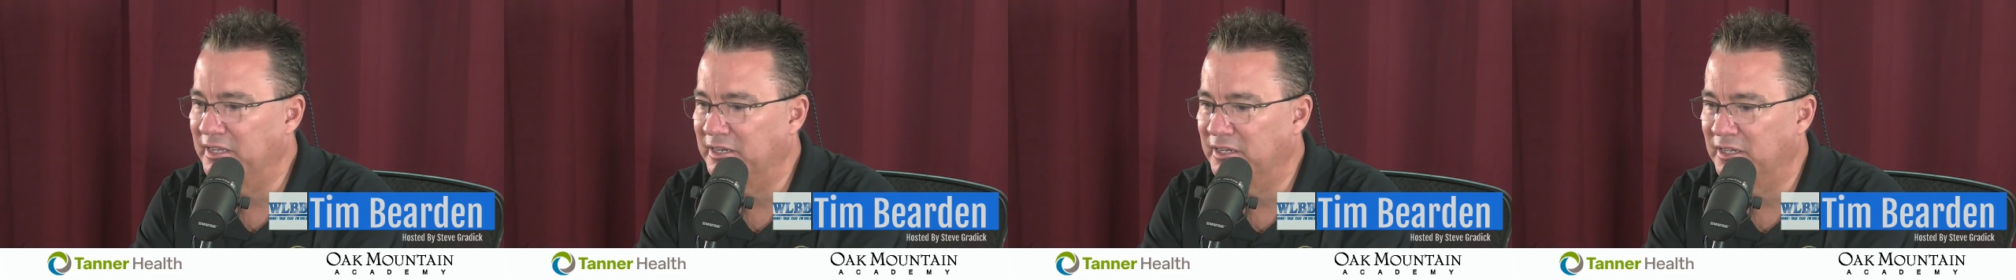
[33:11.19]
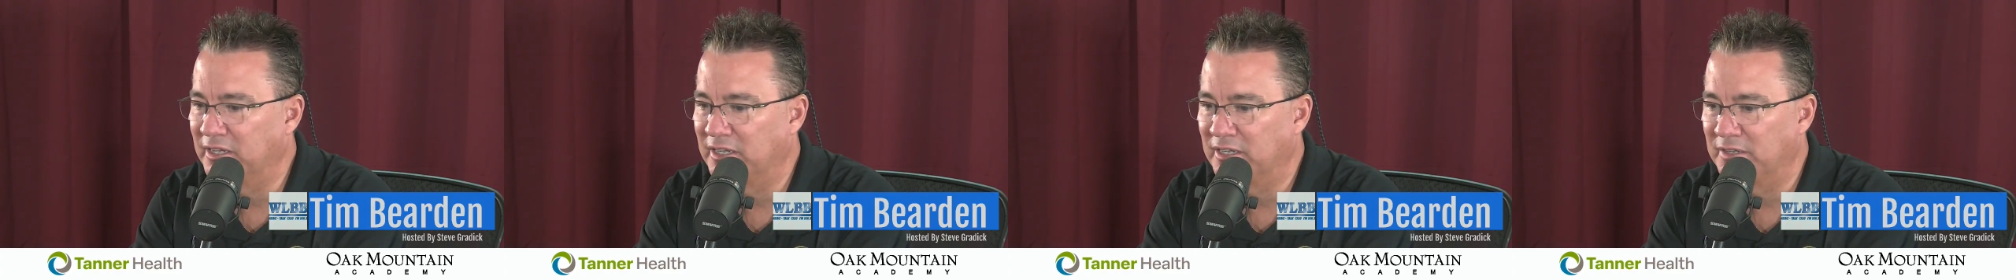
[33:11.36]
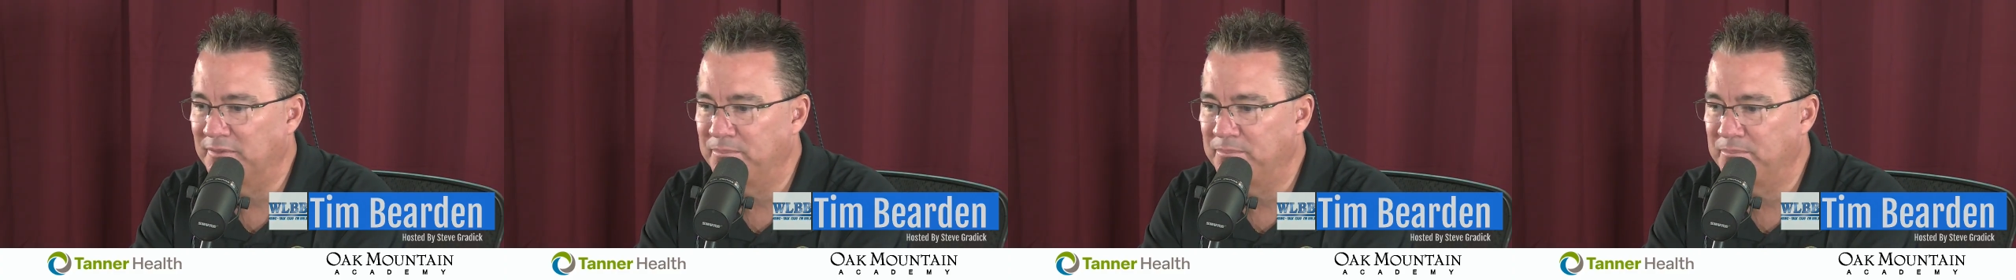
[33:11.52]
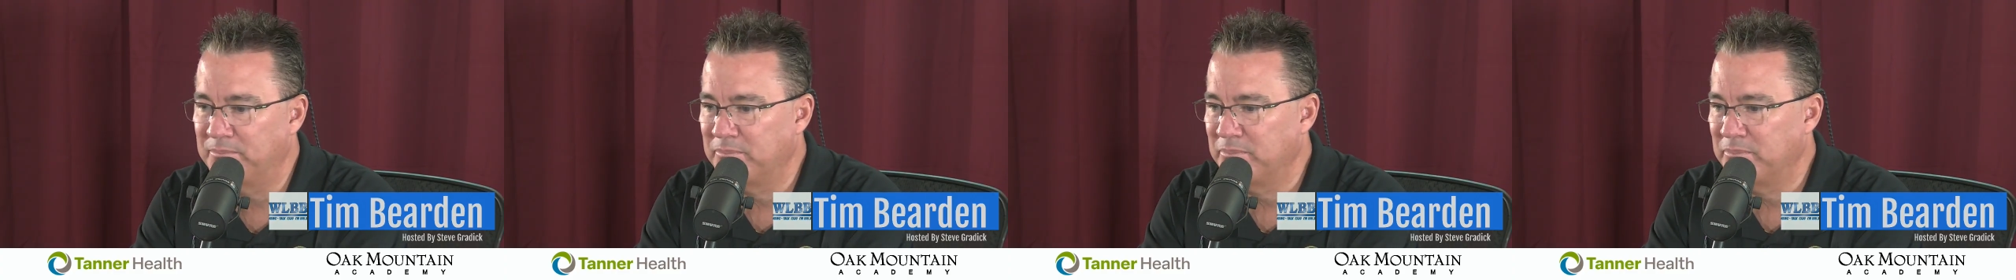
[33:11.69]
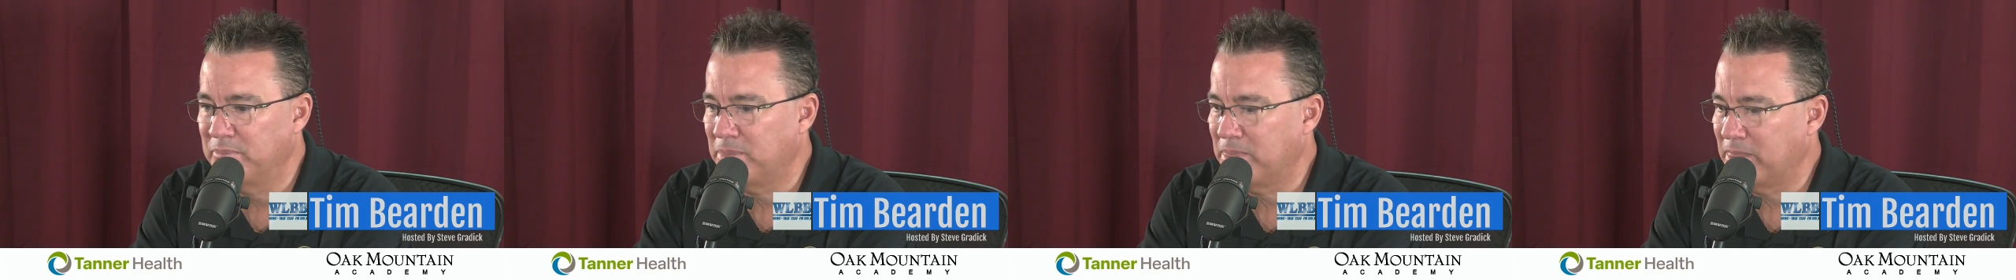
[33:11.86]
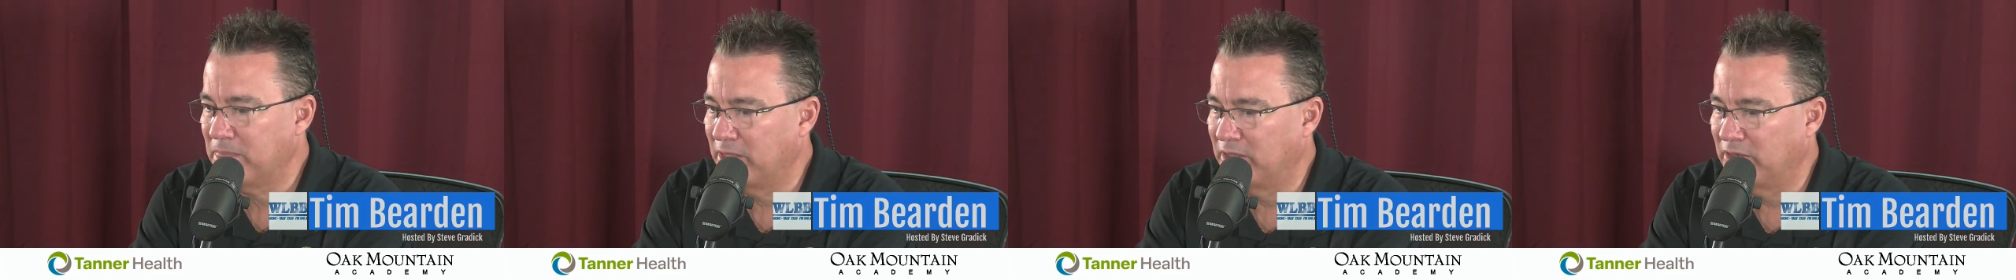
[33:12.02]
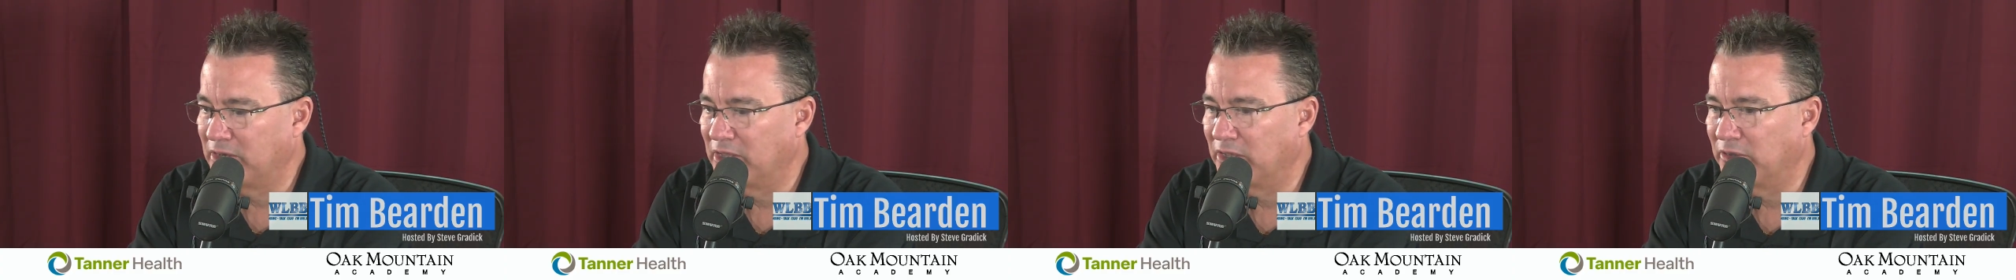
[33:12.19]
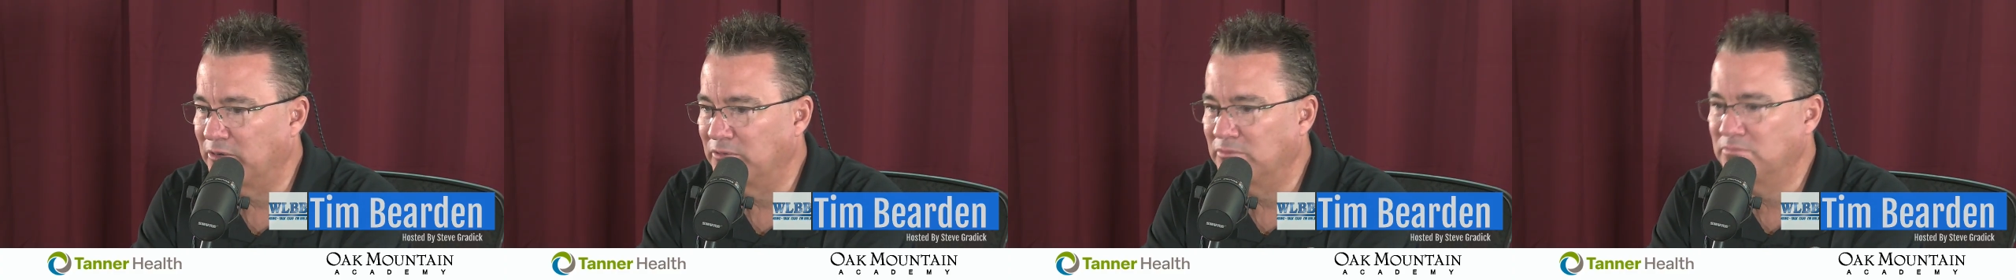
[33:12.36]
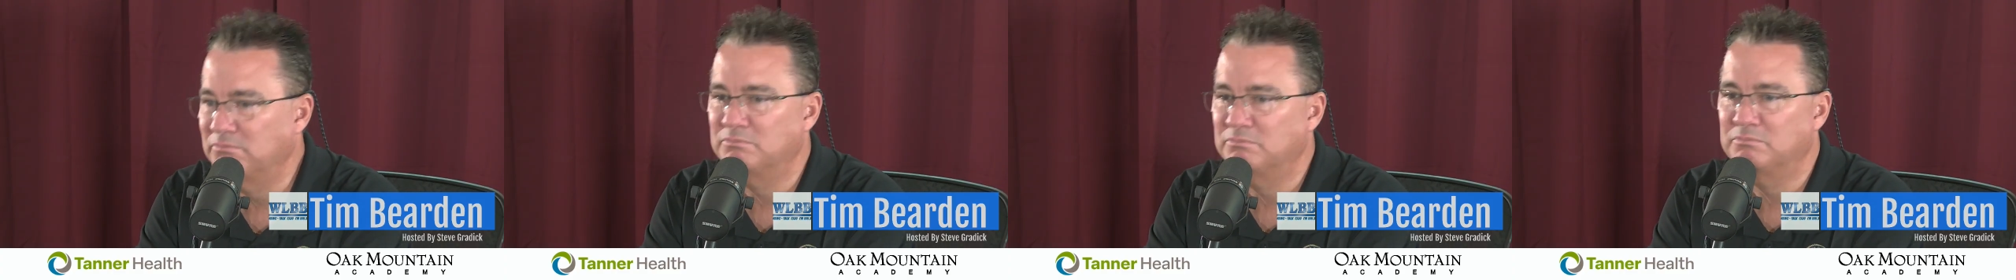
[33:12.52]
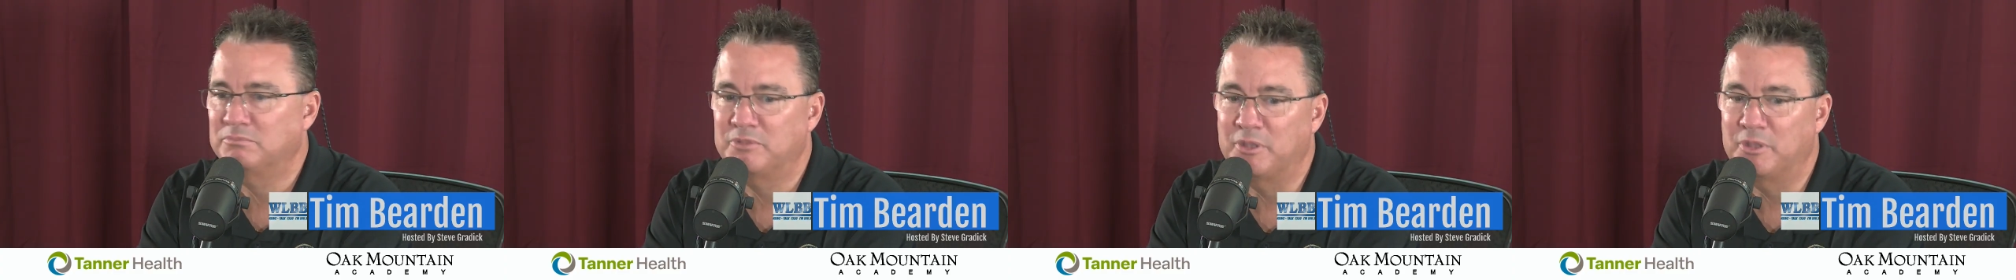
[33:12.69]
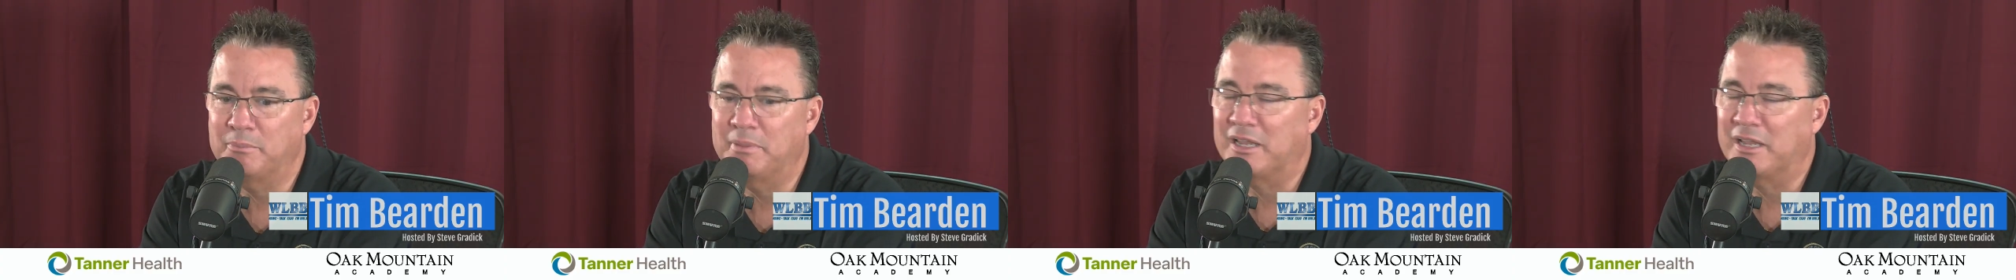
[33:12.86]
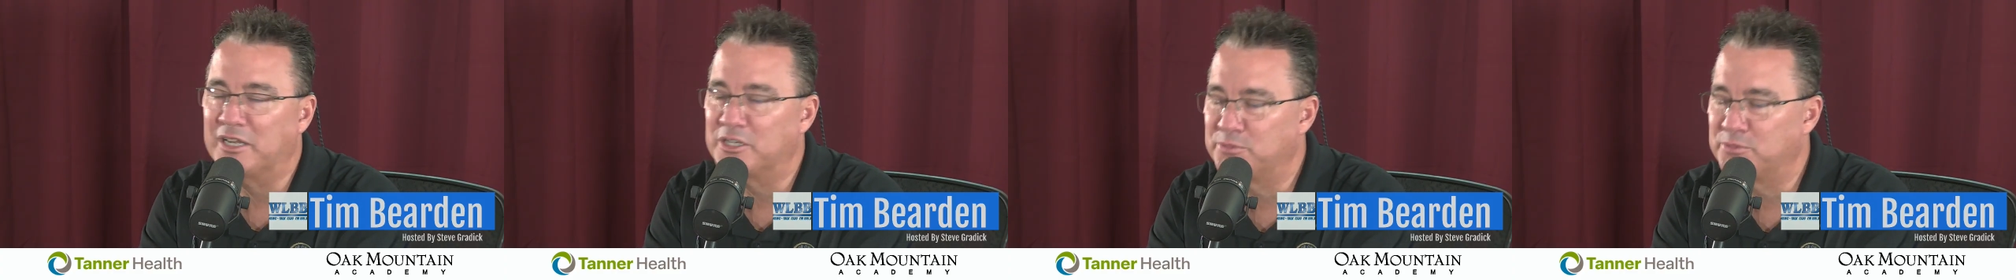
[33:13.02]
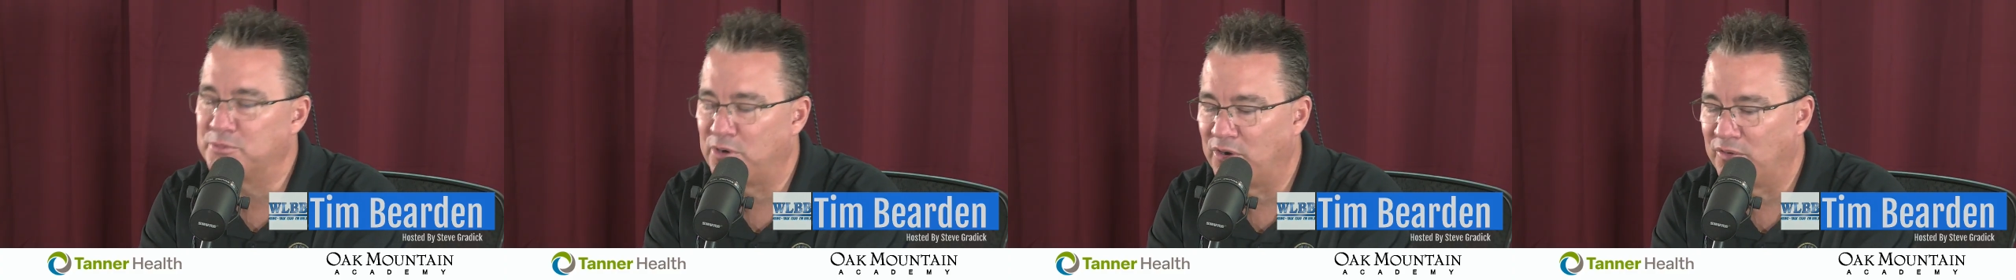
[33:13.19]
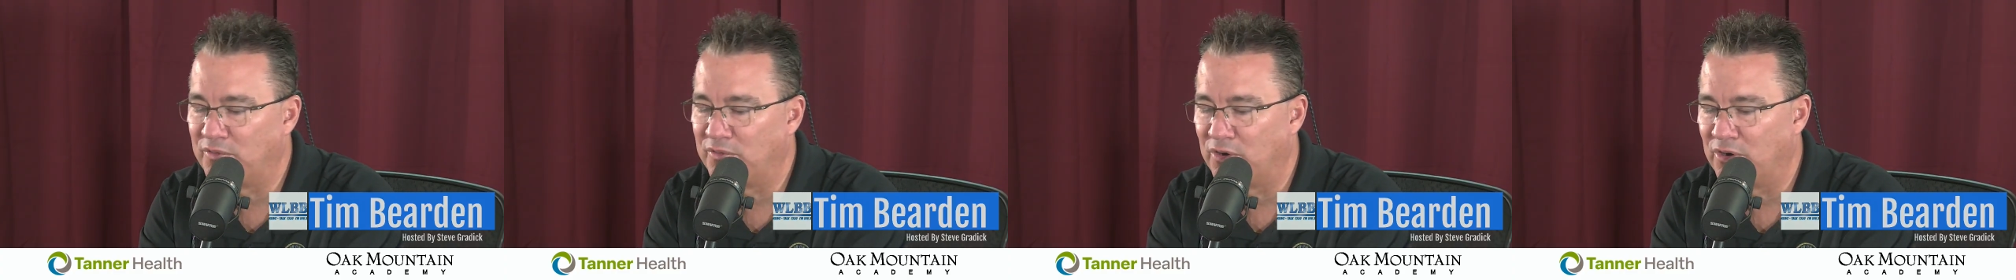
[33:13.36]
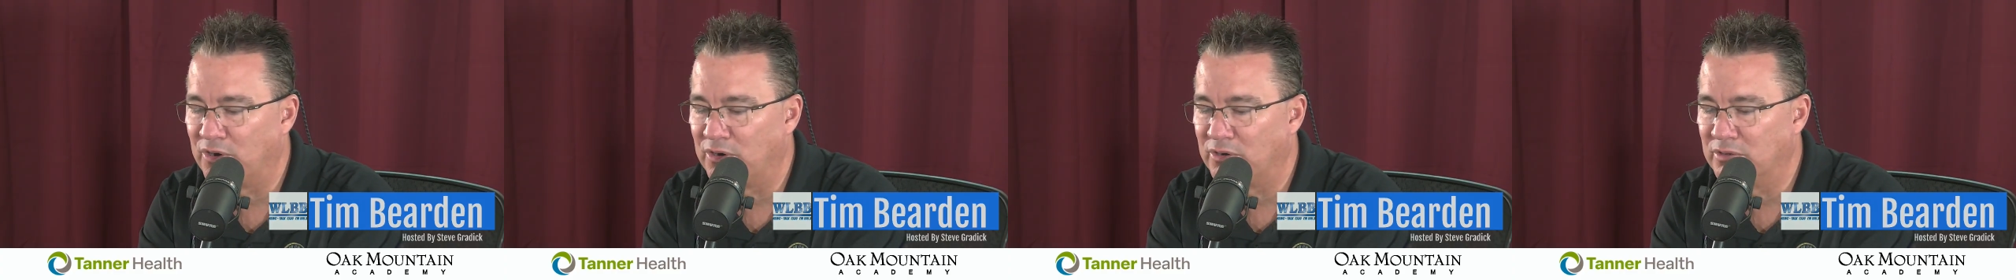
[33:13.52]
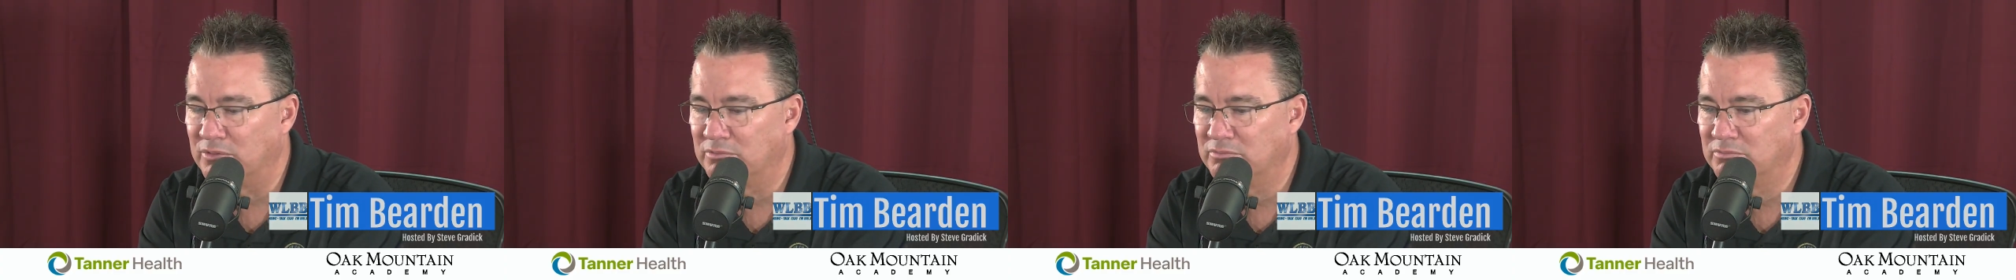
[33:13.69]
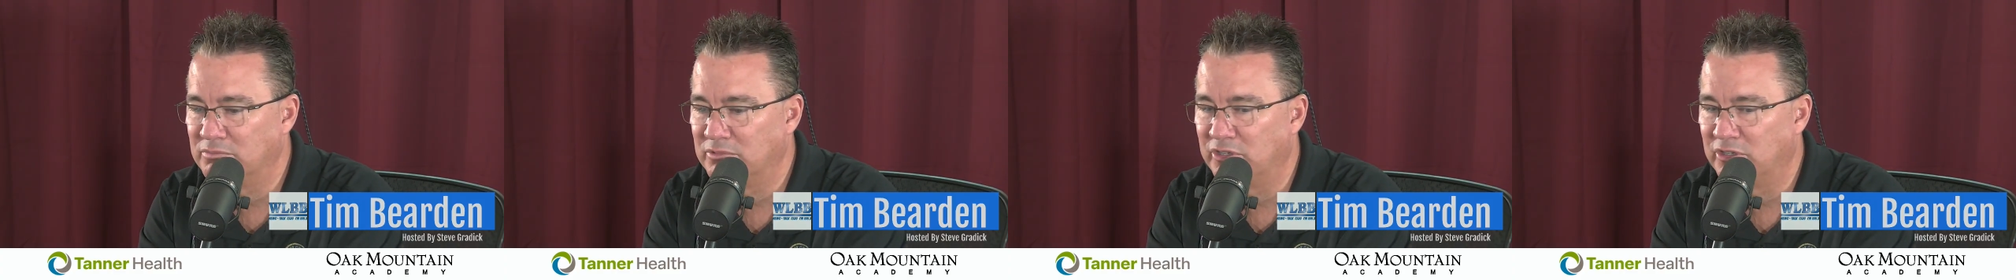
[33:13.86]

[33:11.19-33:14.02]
The biggest part of our